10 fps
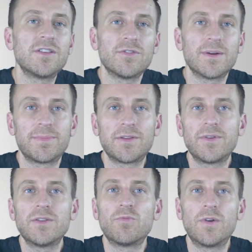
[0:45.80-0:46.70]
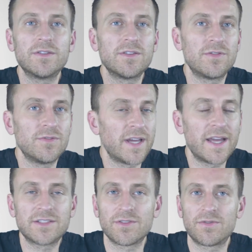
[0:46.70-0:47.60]
do it between 1 to 2
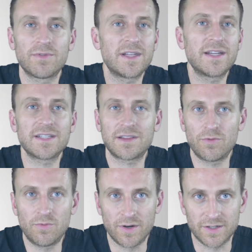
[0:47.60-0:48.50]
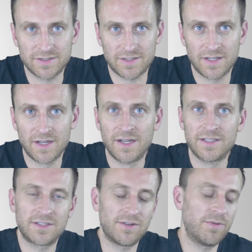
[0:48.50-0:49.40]
days or 3 days at the worst.
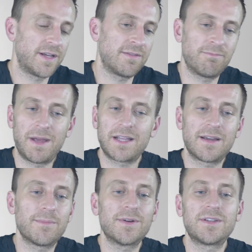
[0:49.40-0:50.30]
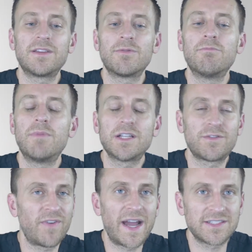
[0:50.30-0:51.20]
So we can make temporary teeth
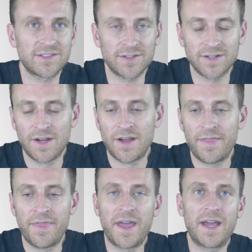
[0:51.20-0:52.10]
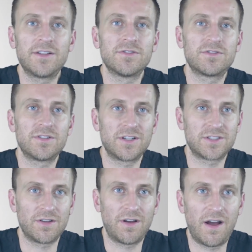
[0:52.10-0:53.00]
much faster than your
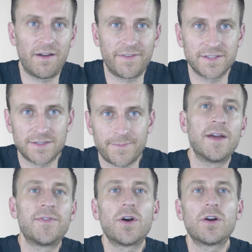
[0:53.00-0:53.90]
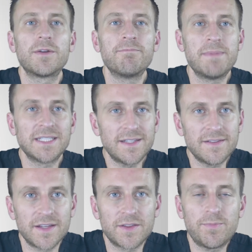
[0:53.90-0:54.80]
traditional office. If you're already
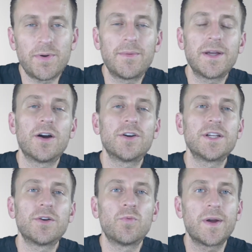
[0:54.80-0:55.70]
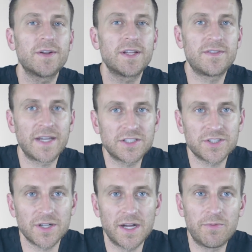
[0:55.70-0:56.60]
missing teeth, you probably already are wearing a
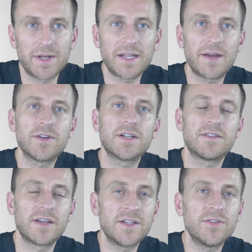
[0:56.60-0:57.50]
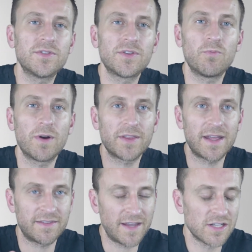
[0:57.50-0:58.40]
denture, and we can have you continue to wear
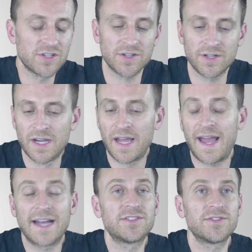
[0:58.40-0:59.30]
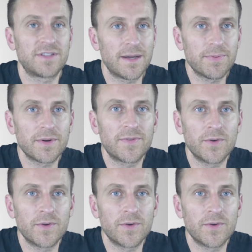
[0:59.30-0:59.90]
that denture as your temporary if